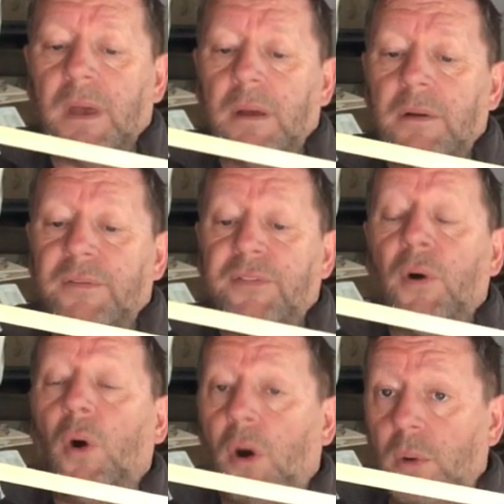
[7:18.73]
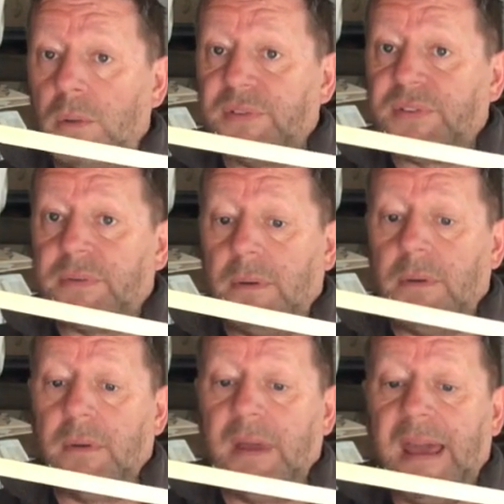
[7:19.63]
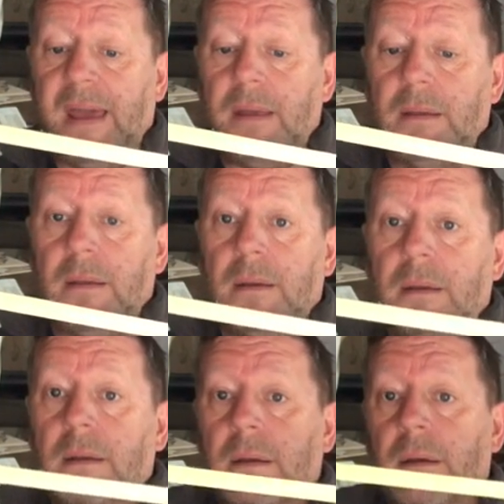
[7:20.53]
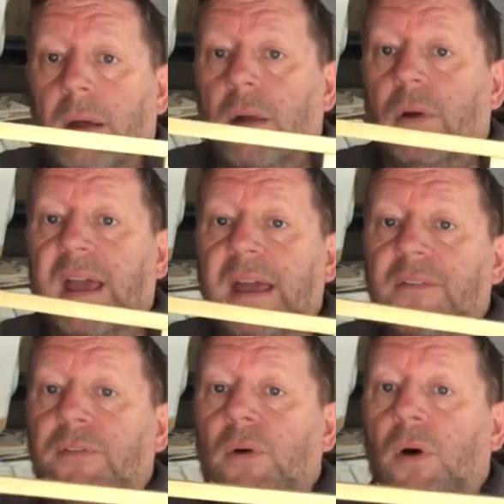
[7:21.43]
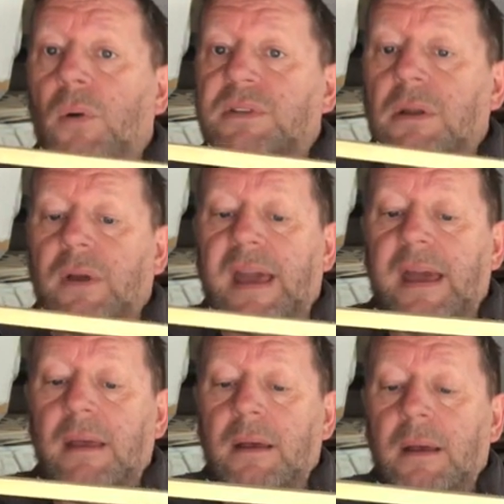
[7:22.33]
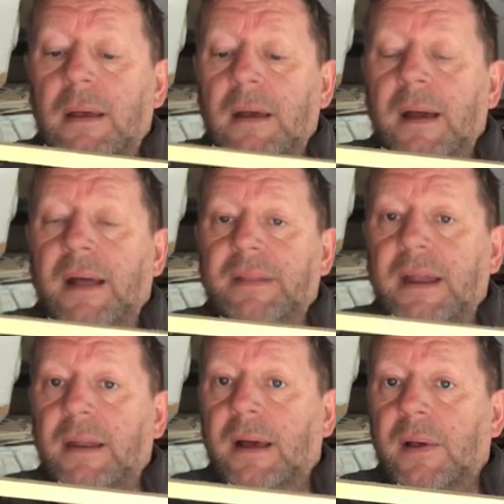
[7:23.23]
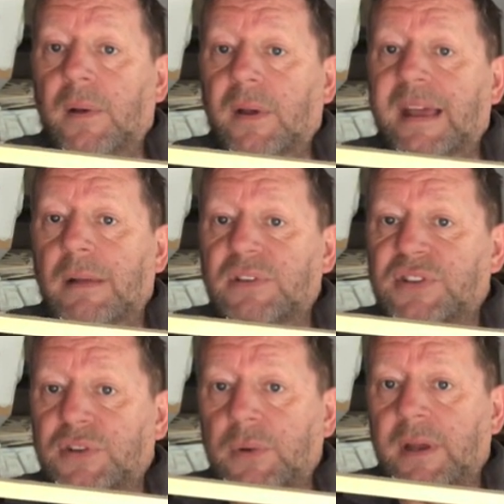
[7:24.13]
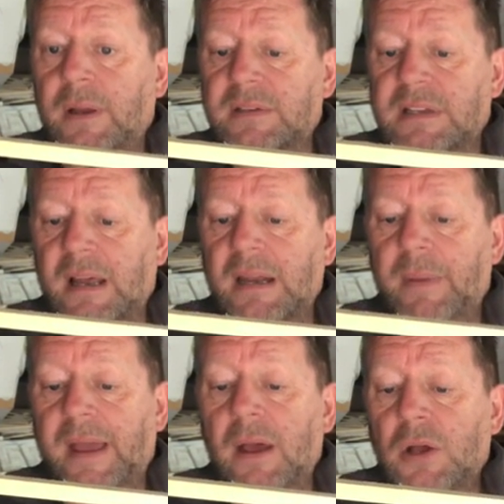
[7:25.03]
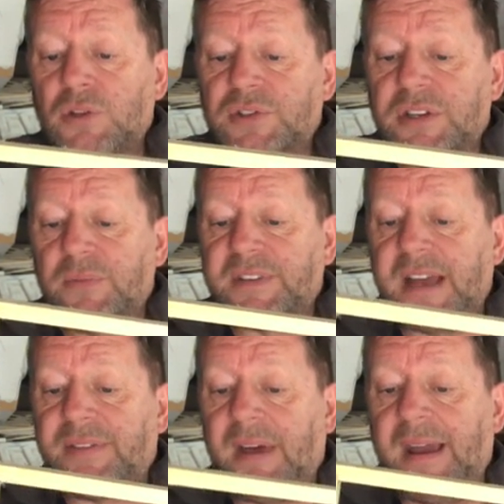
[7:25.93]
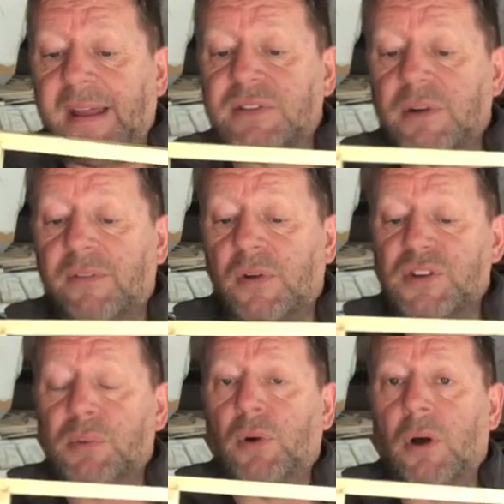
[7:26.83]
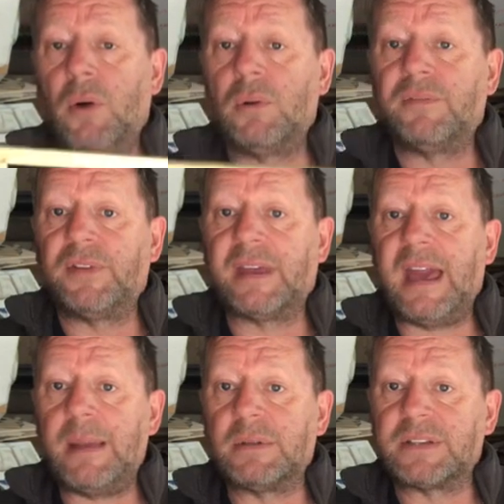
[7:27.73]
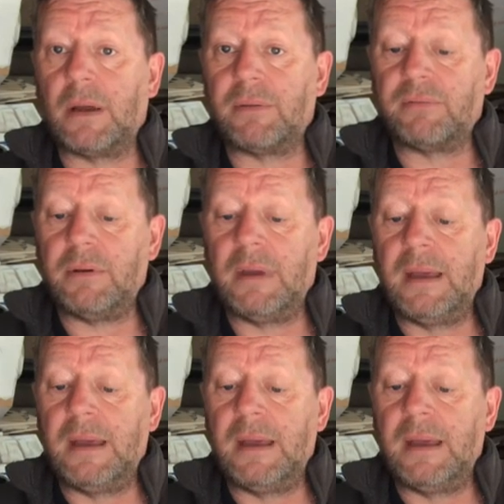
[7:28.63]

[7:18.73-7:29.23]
4 holes here, along here, 4 holes along here, and then I countersunk slightly bigger, just enough to get that in. So I've got a small hole for the cable to go through,